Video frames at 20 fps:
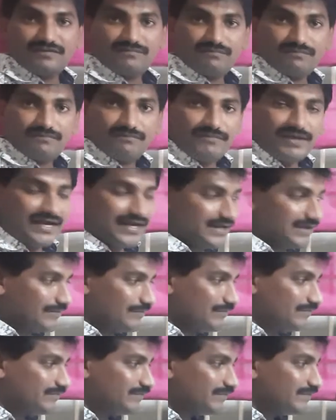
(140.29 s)
medium.
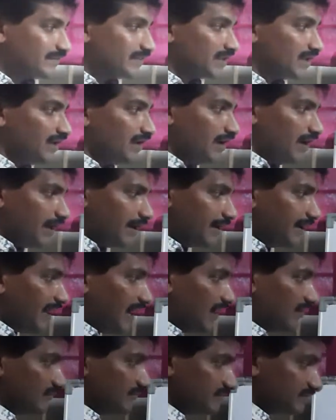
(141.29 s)

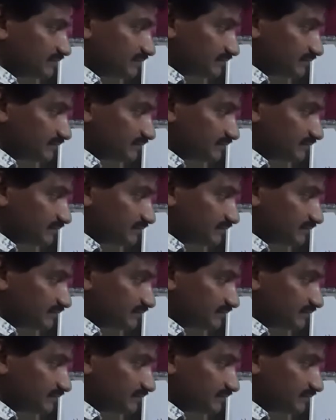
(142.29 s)
Now,